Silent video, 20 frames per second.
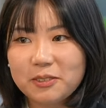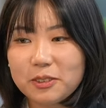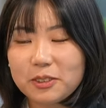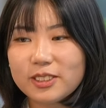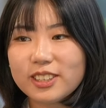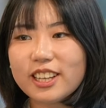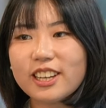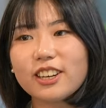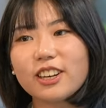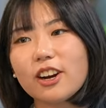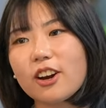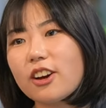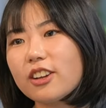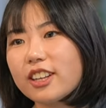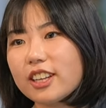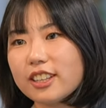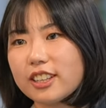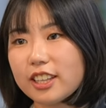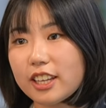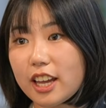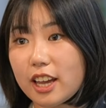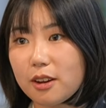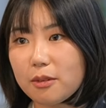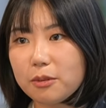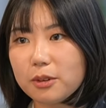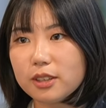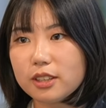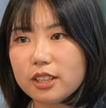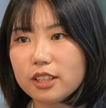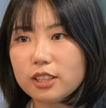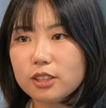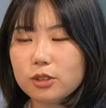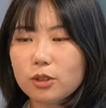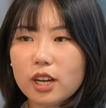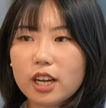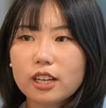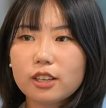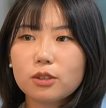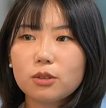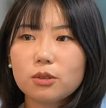people they're connecting everything mm -hmm. so
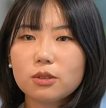i mm-hmm.